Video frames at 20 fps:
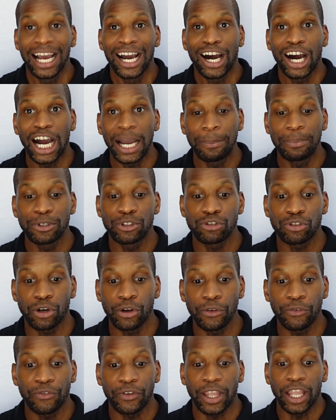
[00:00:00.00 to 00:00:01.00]

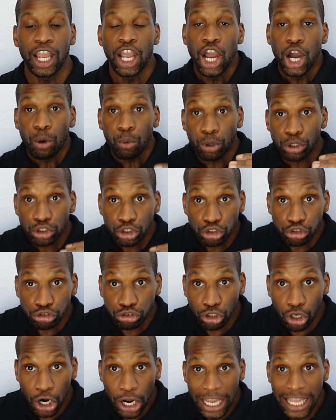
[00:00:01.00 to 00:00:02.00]
hypertrophy, what
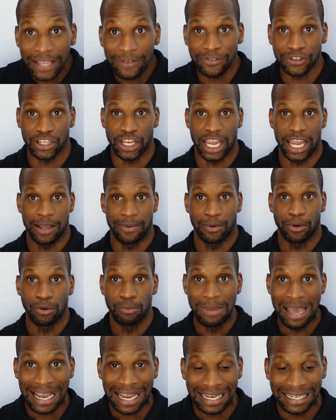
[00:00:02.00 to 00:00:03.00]
drives it, or
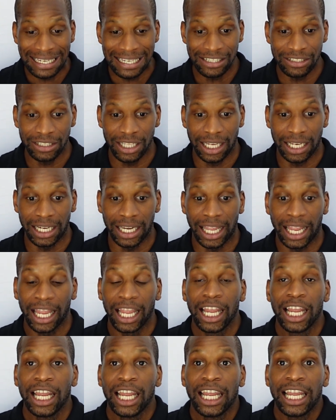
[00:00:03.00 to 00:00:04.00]
mechanistically,
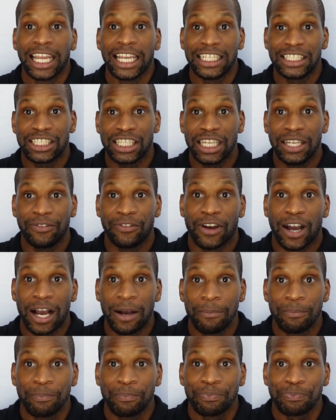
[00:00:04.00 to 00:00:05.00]
is
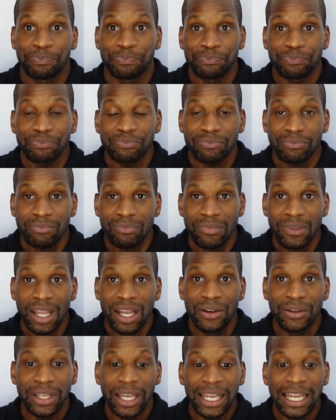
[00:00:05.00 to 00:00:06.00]
either
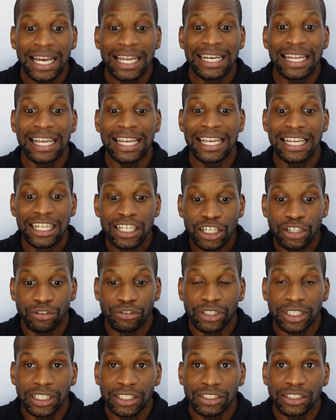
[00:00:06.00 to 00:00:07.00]
an
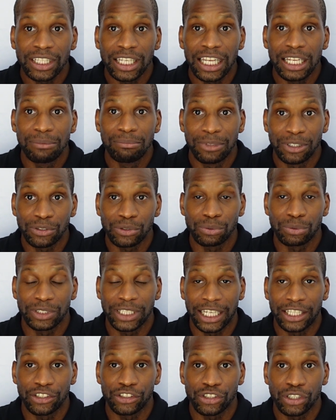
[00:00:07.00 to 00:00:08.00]
increase in muscle
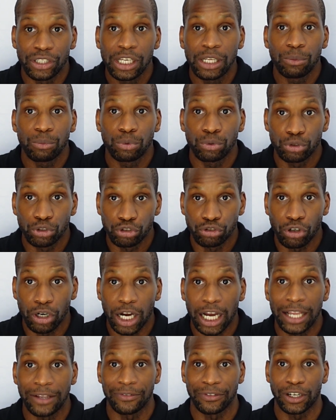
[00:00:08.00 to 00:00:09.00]
tension will
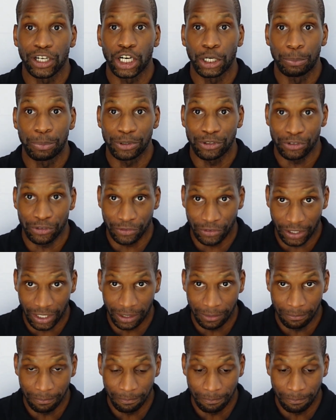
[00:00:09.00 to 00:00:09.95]
drive hypertrophy.